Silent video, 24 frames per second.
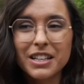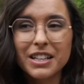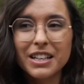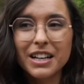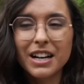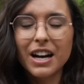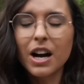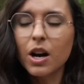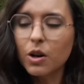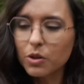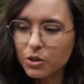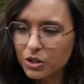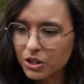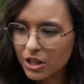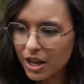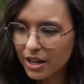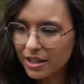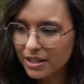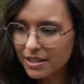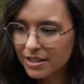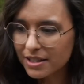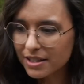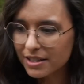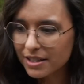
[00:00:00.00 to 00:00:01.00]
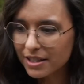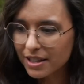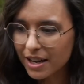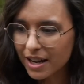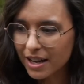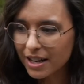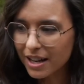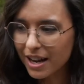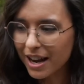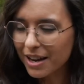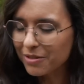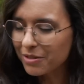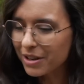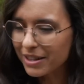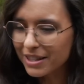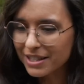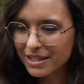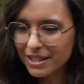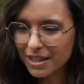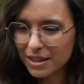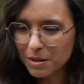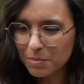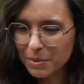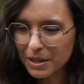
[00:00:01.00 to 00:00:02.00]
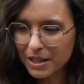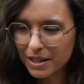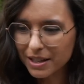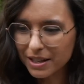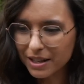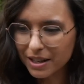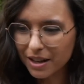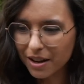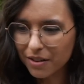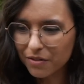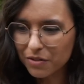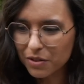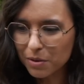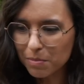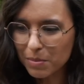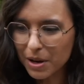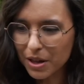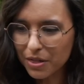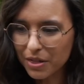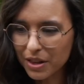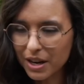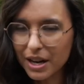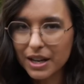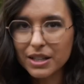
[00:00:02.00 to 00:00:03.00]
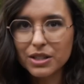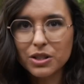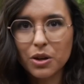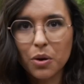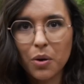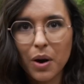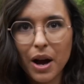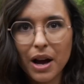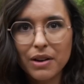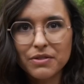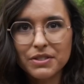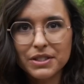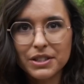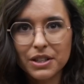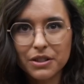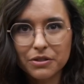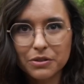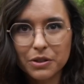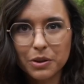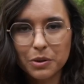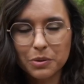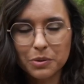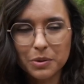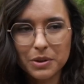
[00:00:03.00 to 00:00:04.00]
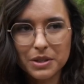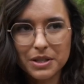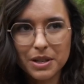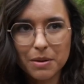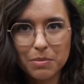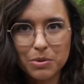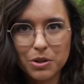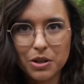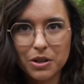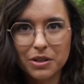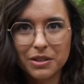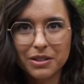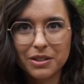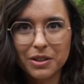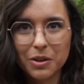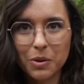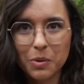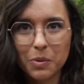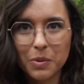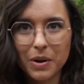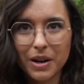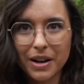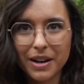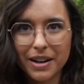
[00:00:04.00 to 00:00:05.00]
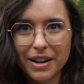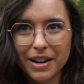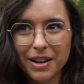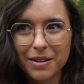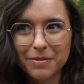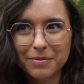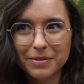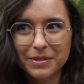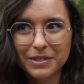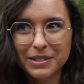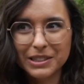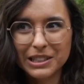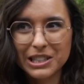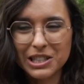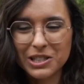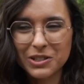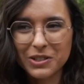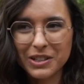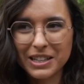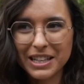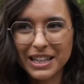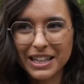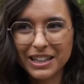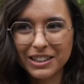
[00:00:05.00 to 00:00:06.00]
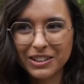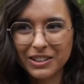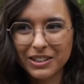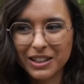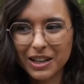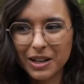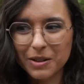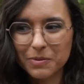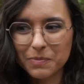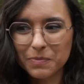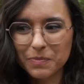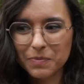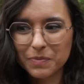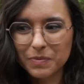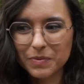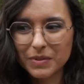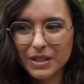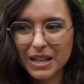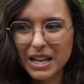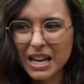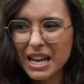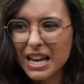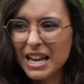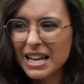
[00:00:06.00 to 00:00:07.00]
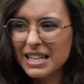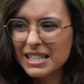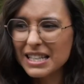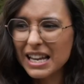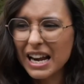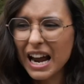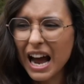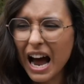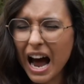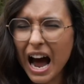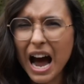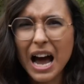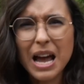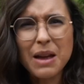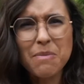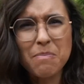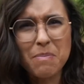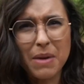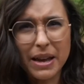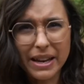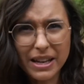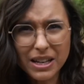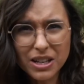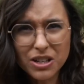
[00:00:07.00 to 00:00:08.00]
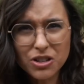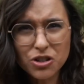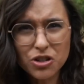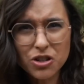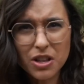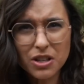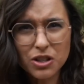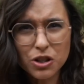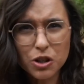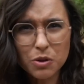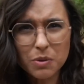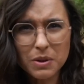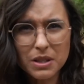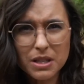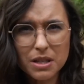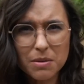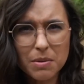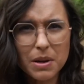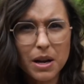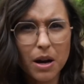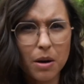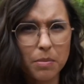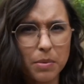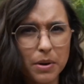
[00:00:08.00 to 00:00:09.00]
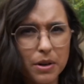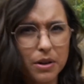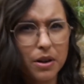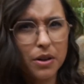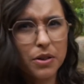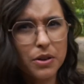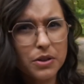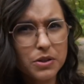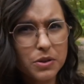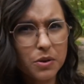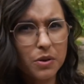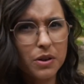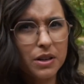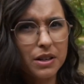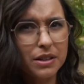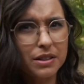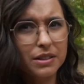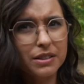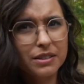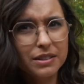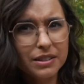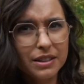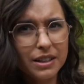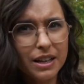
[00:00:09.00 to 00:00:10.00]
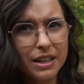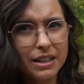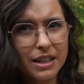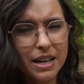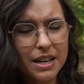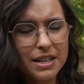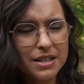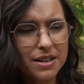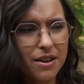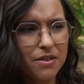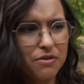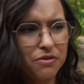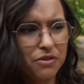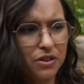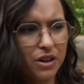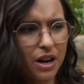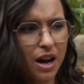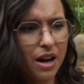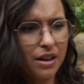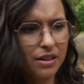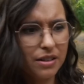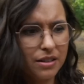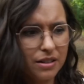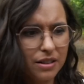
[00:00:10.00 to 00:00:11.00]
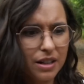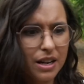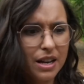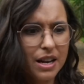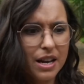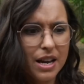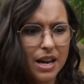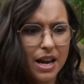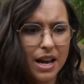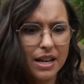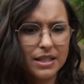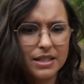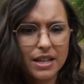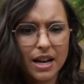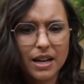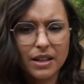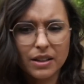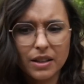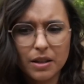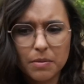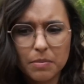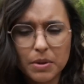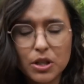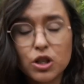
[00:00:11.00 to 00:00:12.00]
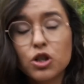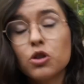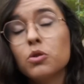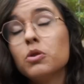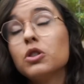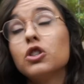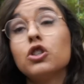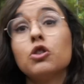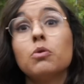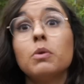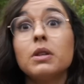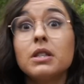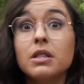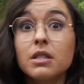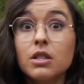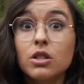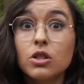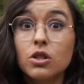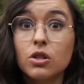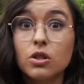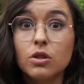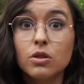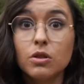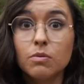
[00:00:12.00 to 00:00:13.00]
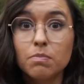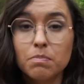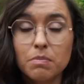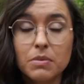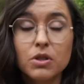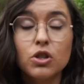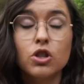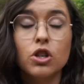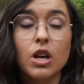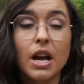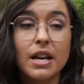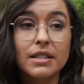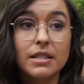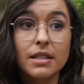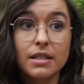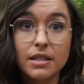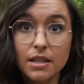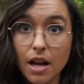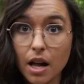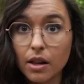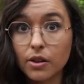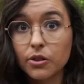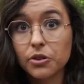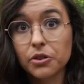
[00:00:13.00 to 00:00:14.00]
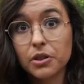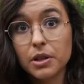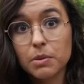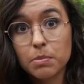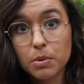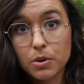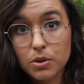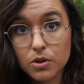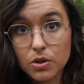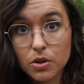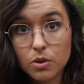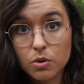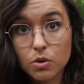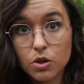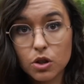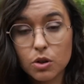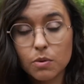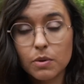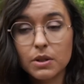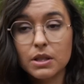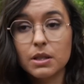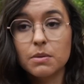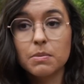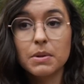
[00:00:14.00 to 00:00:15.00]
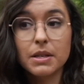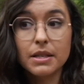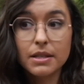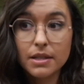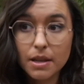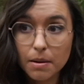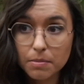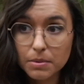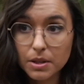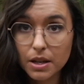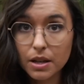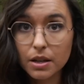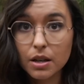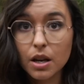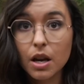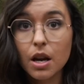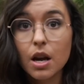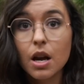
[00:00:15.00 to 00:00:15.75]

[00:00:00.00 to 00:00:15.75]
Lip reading: Oh shucks, I read this at the beginning of the month and I don't have cell phone reception where I am, so I can't look up. Is it a high mage that she wants to be? I'll put it on the screen in case I've forgotten exactly. But she has a scholarly pursuit. She wants to be accepted